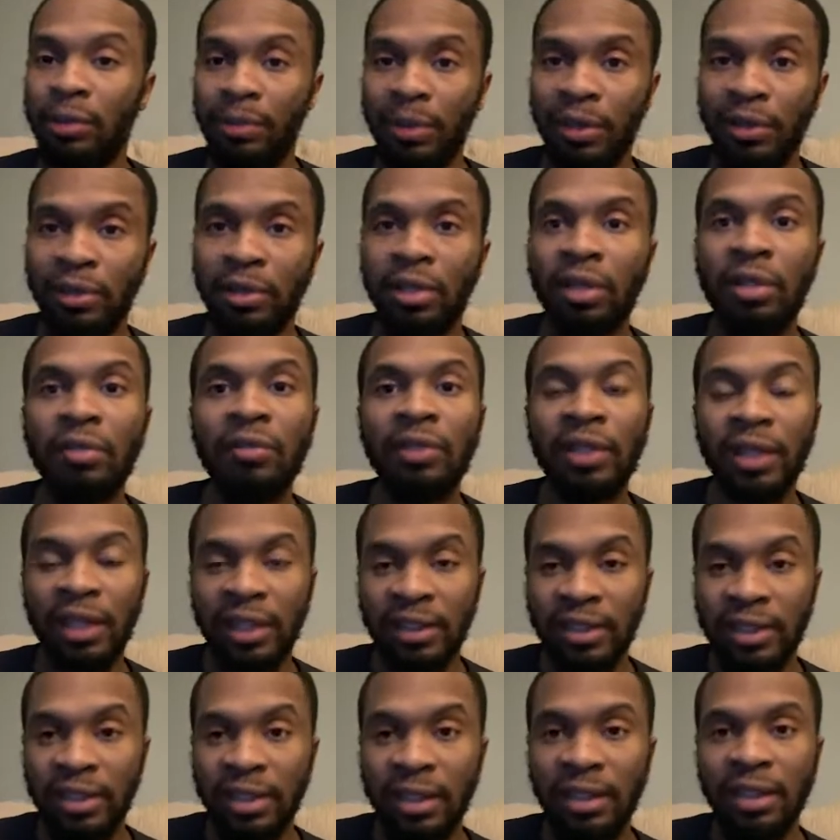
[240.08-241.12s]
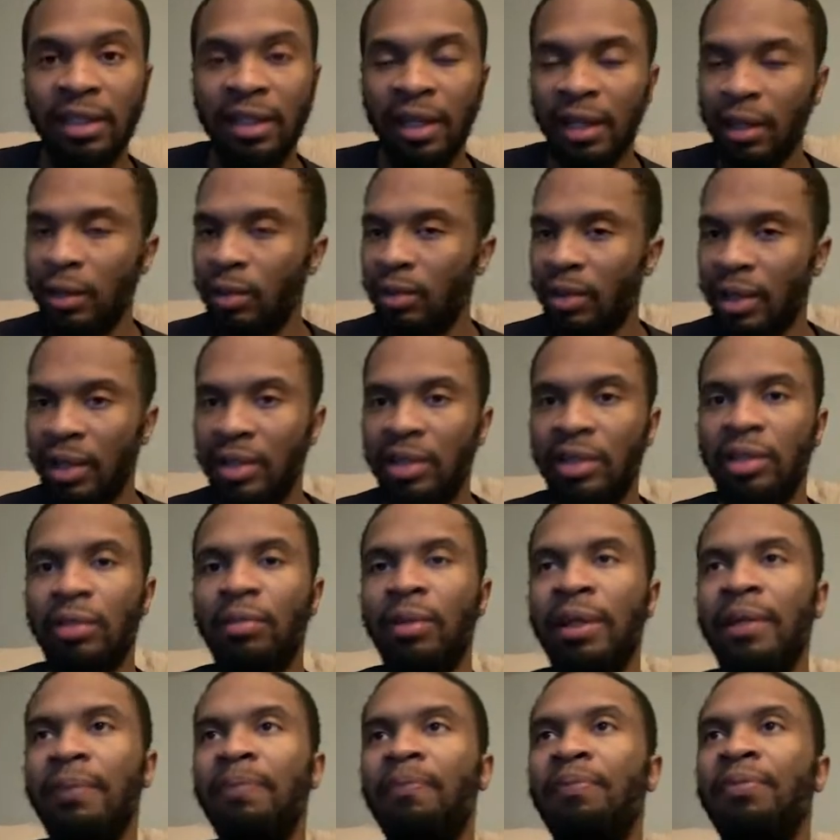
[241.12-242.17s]
be a turnover, they can steal it and they can go down to the
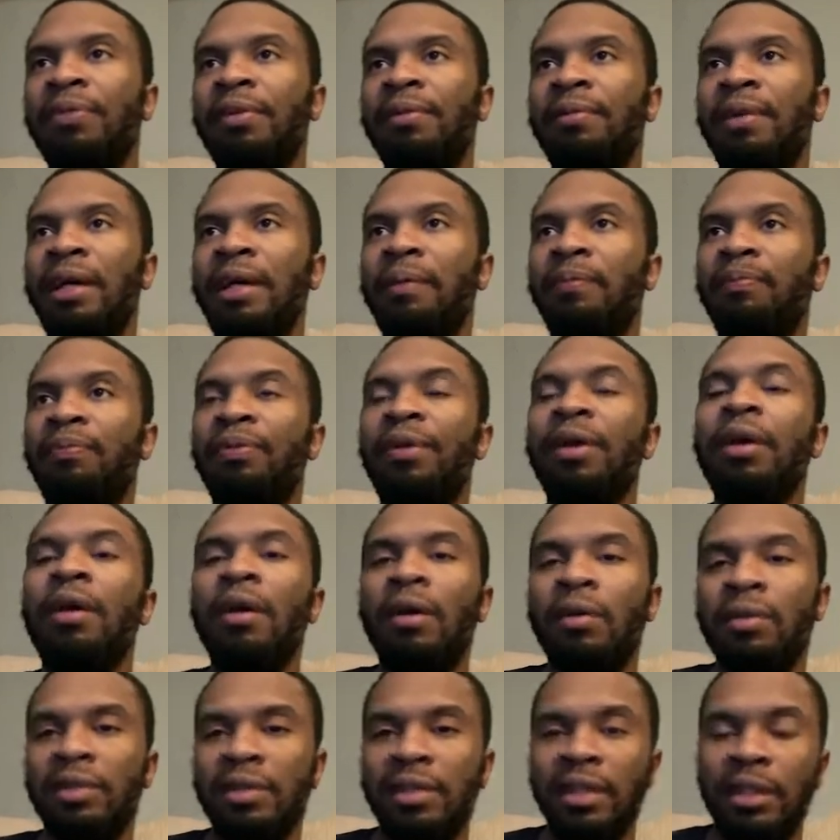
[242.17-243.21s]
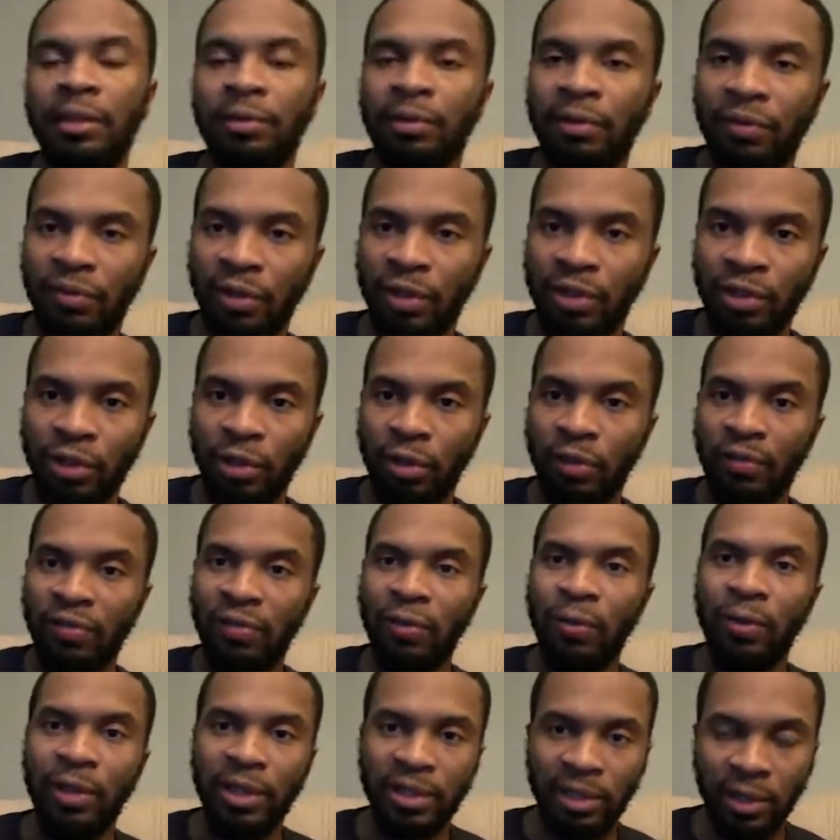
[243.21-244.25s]
way, right? Slithery finisher
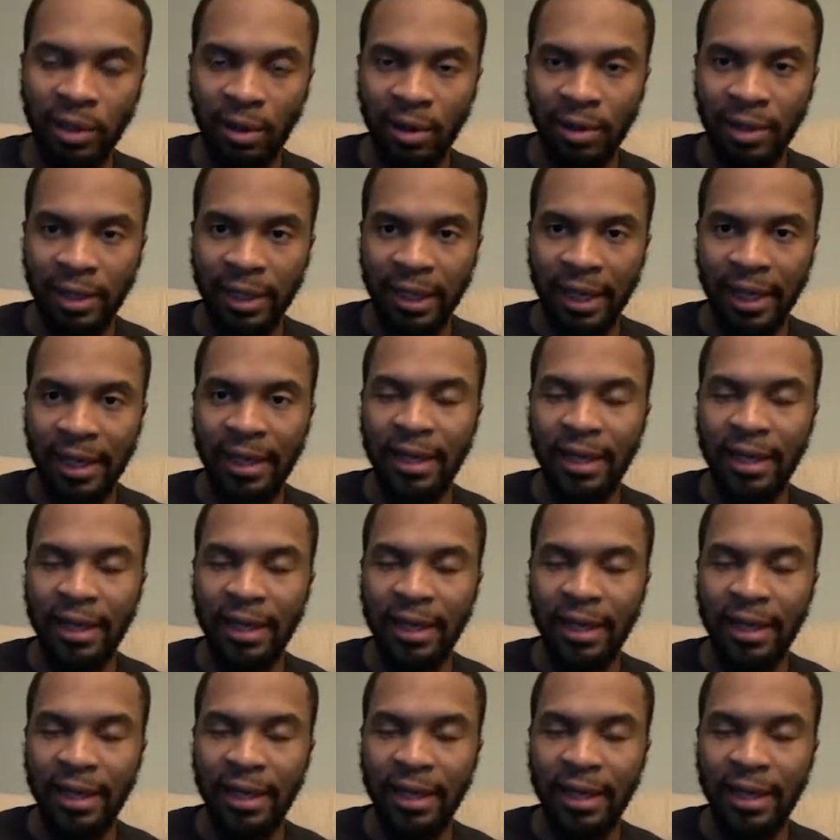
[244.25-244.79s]
avoids all of that.